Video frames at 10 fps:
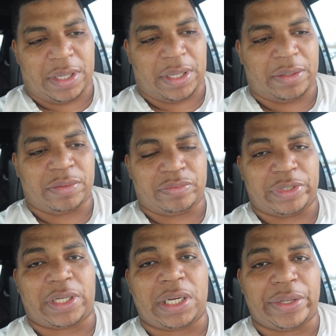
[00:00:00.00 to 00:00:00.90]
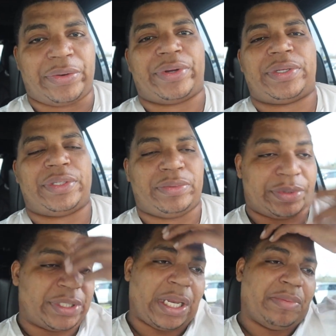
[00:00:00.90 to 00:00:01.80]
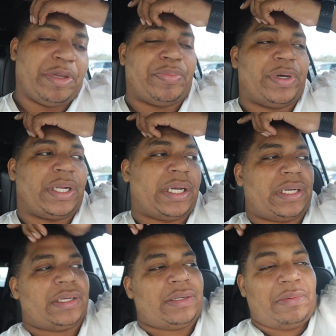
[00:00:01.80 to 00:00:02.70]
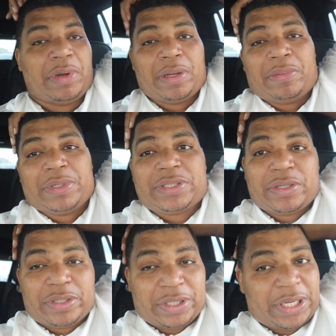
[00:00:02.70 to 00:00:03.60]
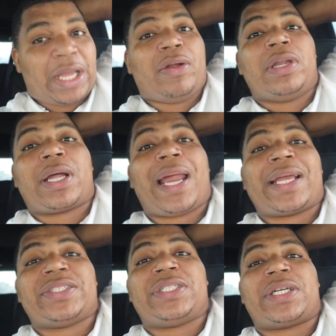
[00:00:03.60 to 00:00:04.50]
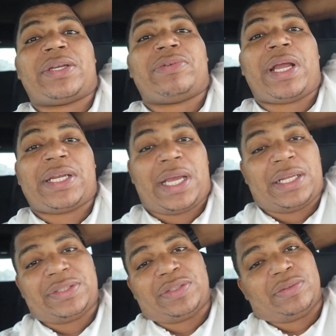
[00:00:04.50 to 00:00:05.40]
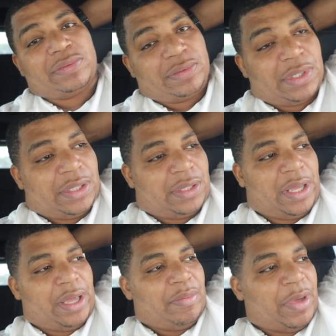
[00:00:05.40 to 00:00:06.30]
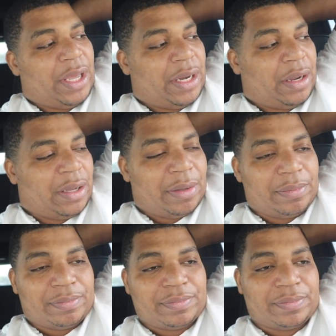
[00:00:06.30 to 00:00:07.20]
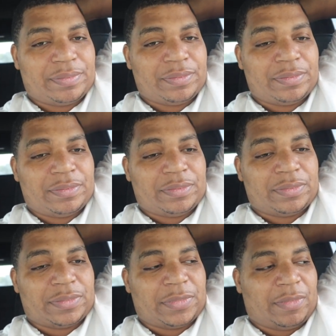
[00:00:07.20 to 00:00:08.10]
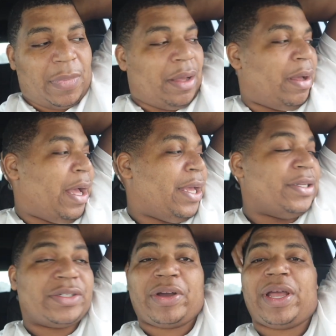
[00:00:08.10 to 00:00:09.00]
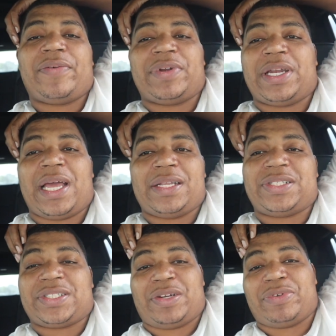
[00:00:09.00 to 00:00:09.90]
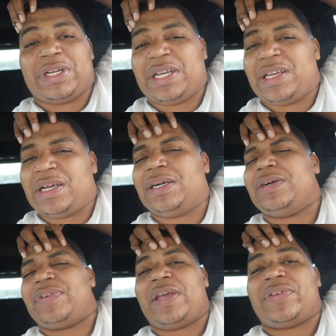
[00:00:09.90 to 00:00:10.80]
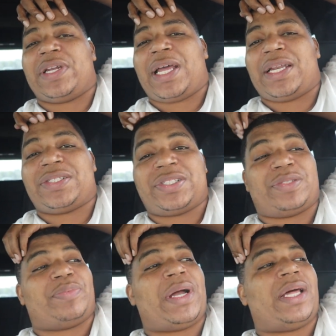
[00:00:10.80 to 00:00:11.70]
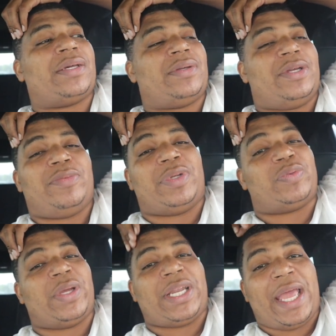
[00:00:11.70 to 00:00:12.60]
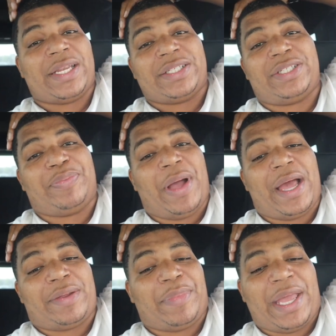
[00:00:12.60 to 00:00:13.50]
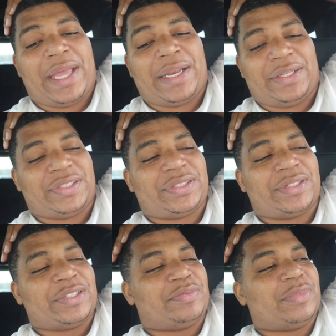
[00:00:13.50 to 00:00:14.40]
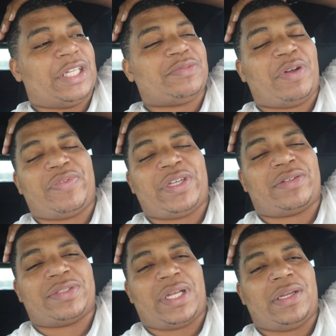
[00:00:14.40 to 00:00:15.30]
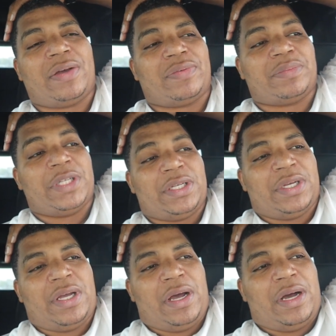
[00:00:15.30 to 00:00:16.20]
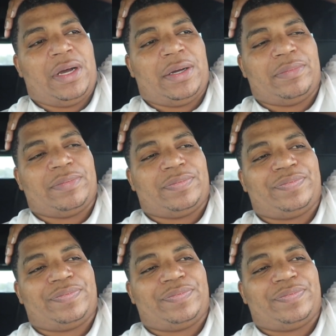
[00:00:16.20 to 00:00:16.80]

and re-clear it. He was telling me, but uh, I'm, gonna, I'm gonna show you. It ain't gonna look like it's looking right now. So yeah, man. Um, I, I enjoy having a 96. I really love having a 96 Impala. Between that and the G-Body, man, that's that's that's my vehicles. I love them. Um,